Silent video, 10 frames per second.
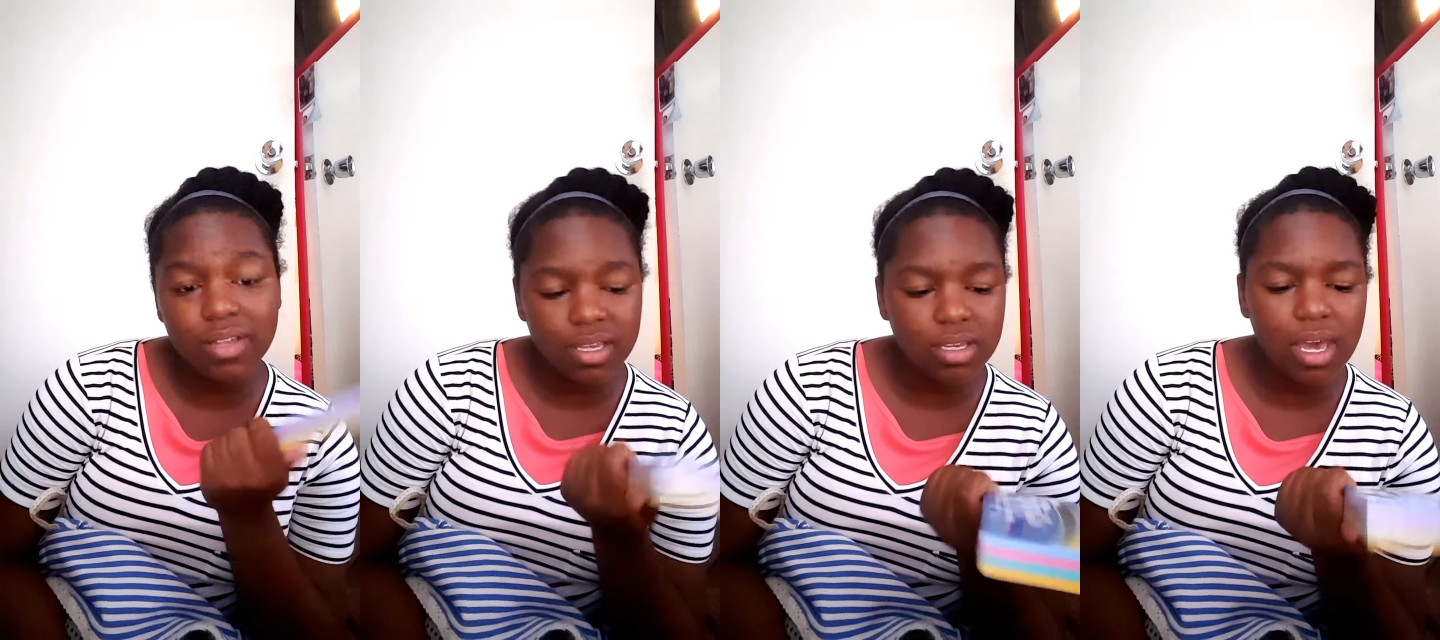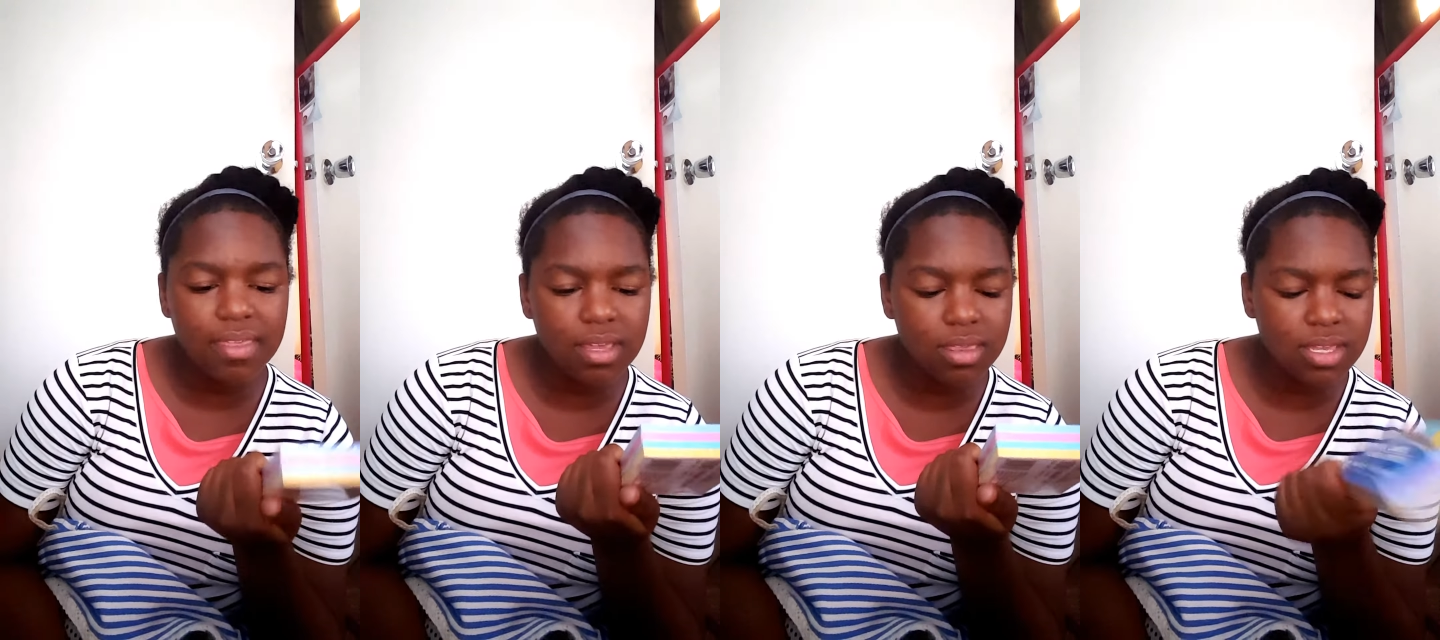Like, I
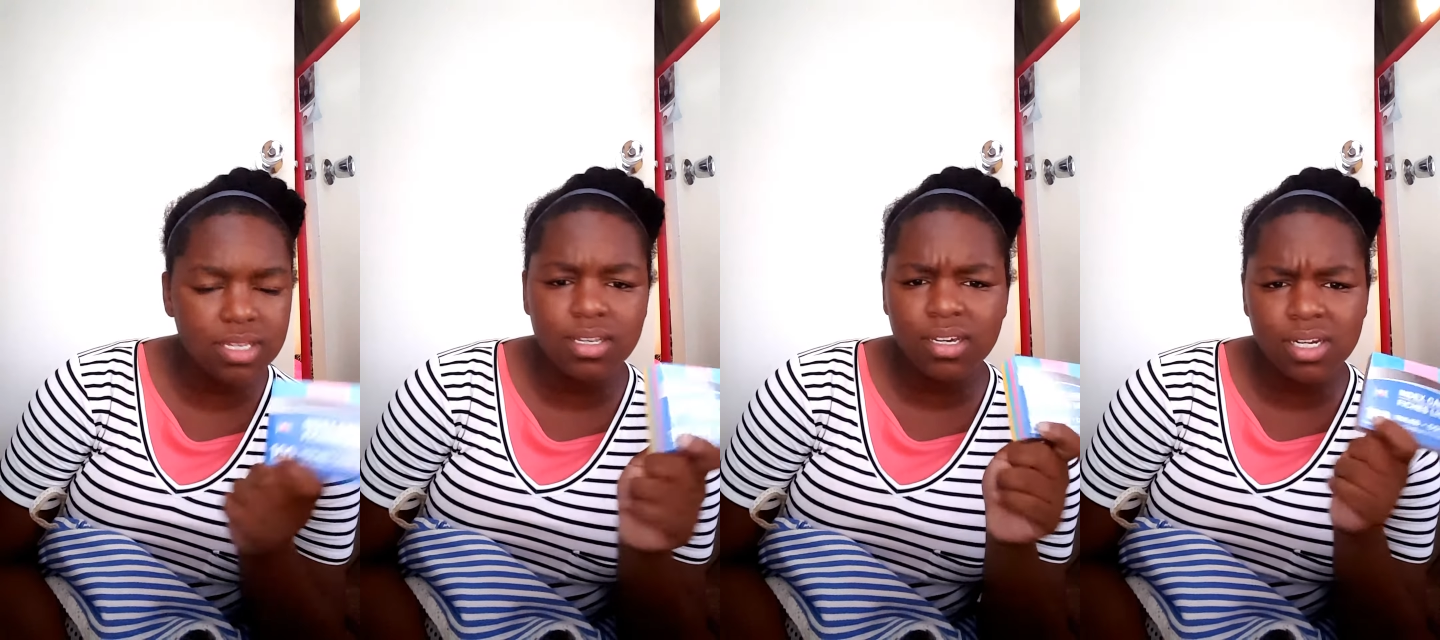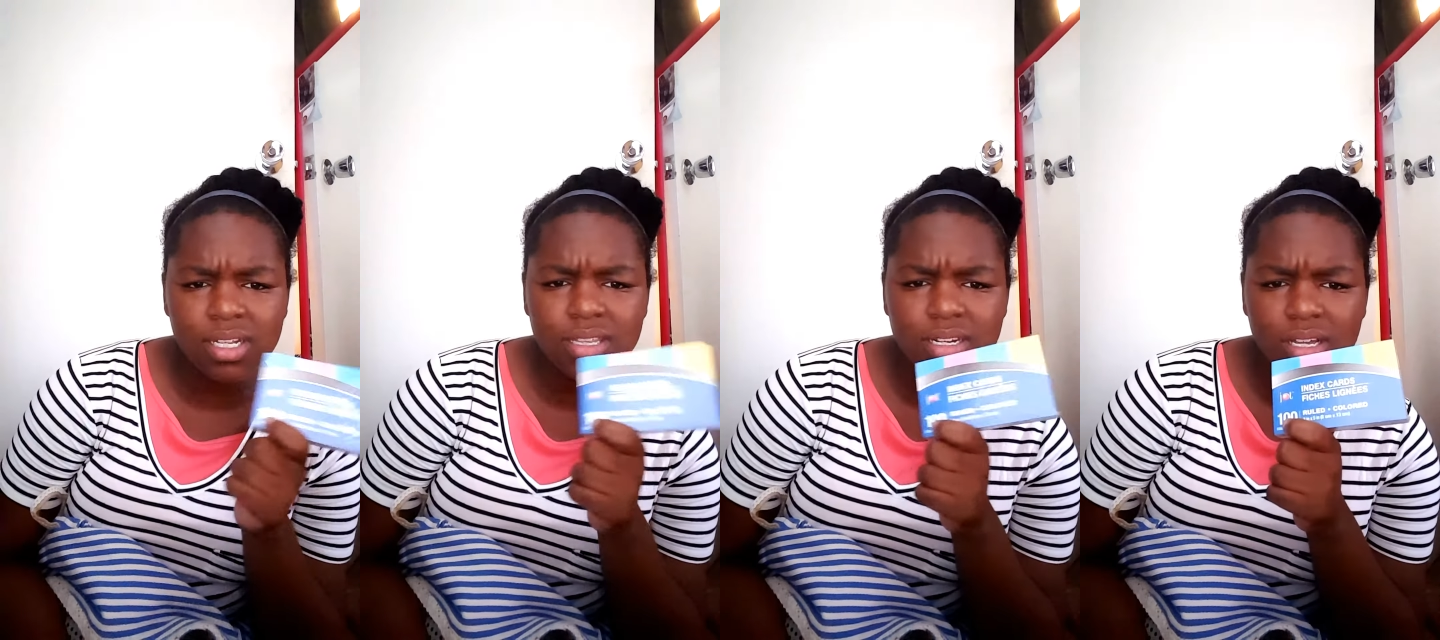think these I got
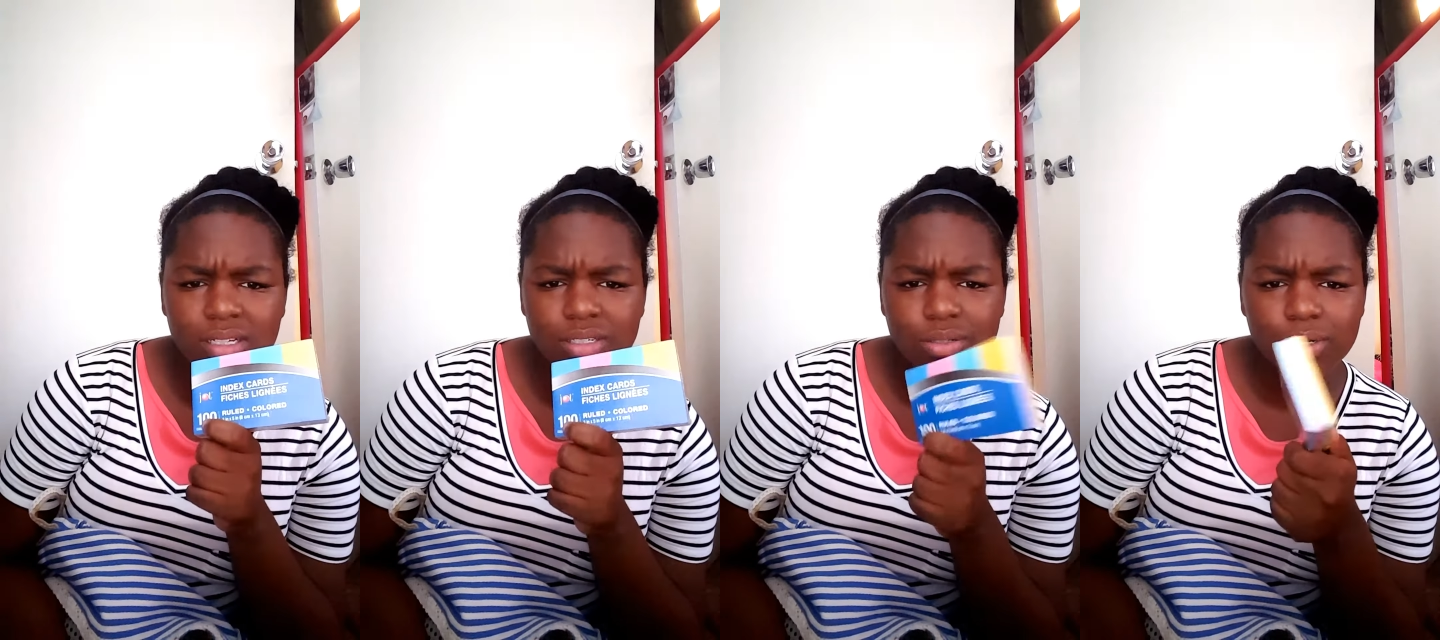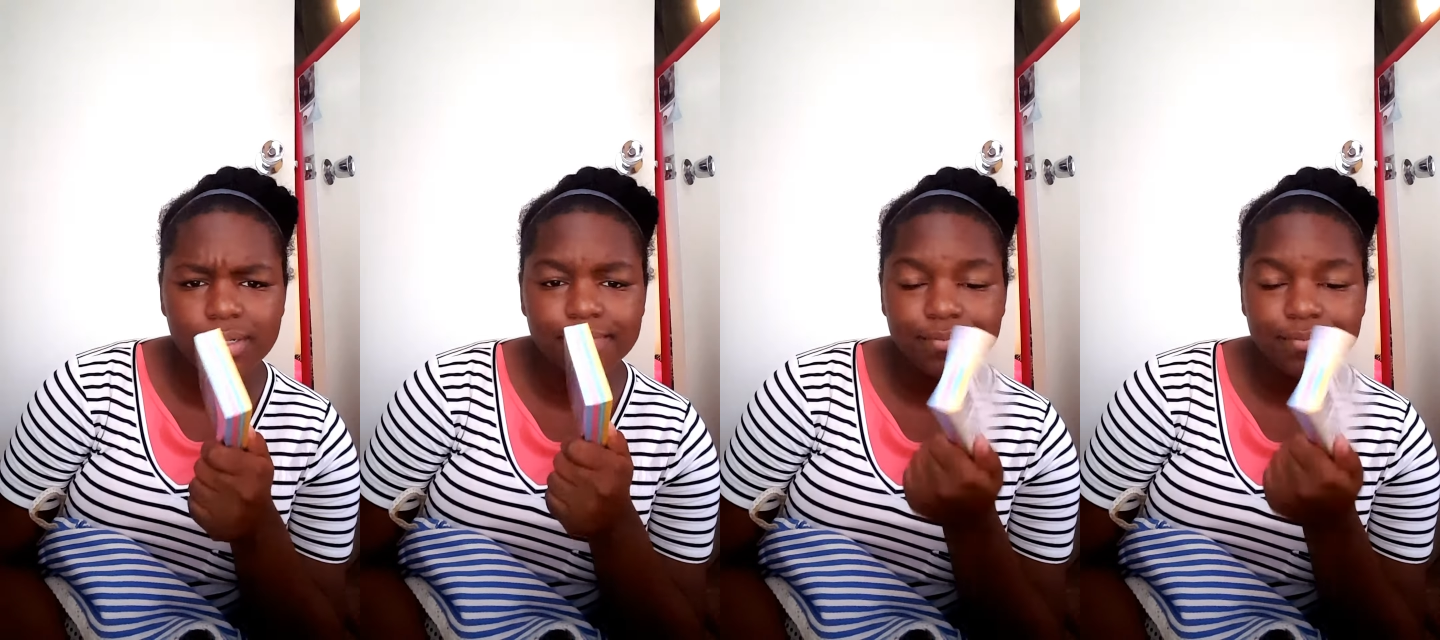at the dollar store.